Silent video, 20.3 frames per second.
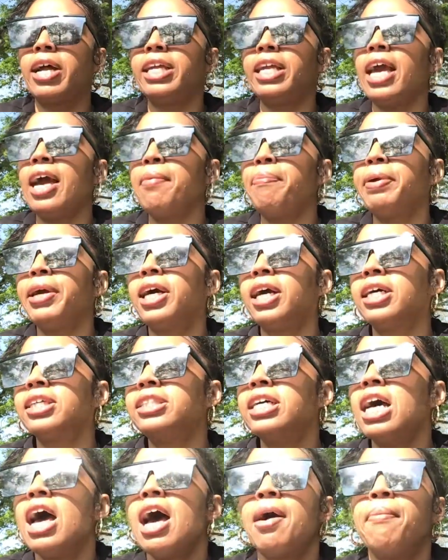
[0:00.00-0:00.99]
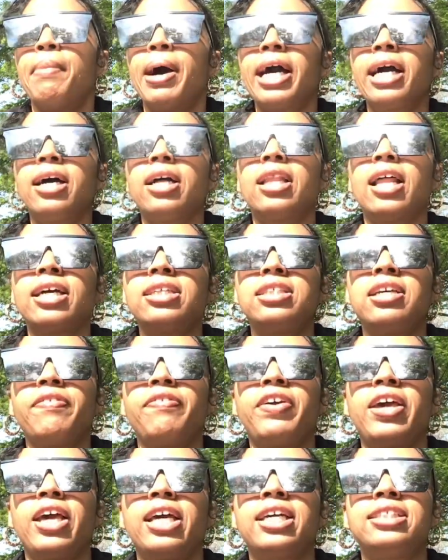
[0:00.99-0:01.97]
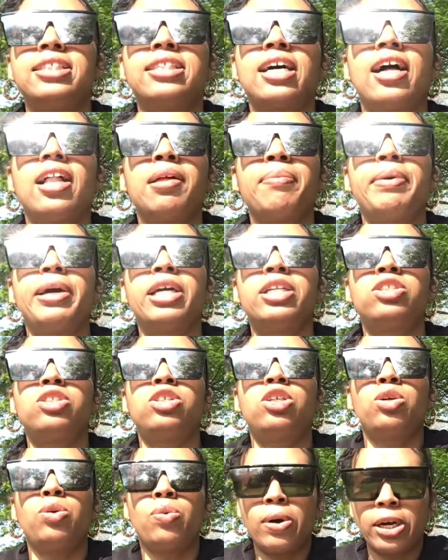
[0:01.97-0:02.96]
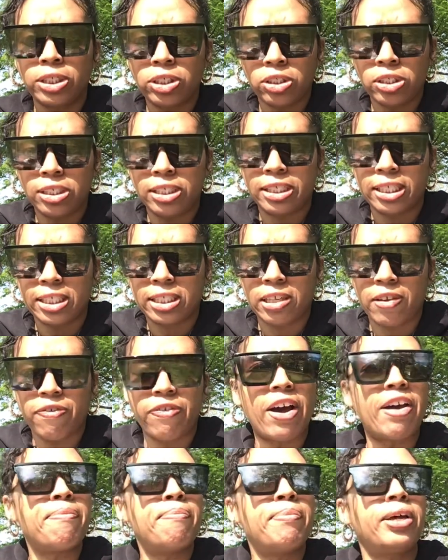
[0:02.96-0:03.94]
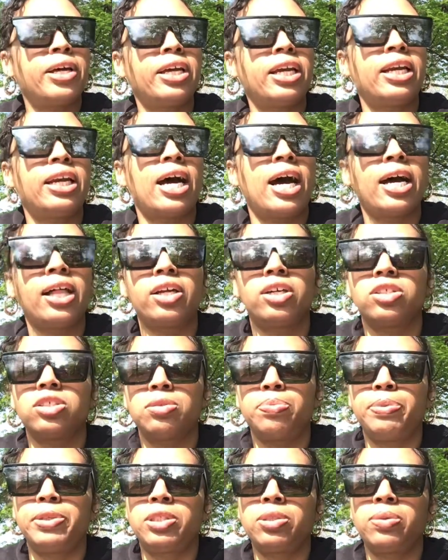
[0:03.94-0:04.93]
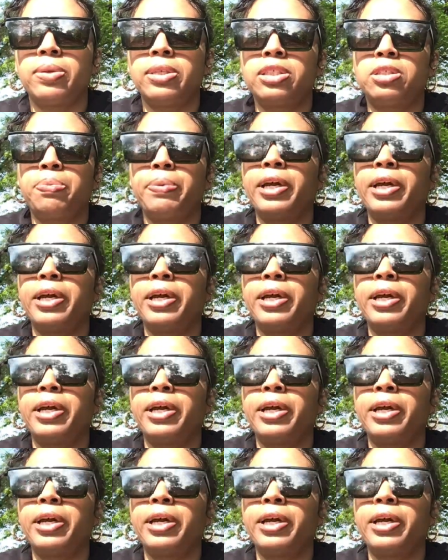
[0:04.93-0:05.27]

Yeah, because my collective King Solomon, $265 million between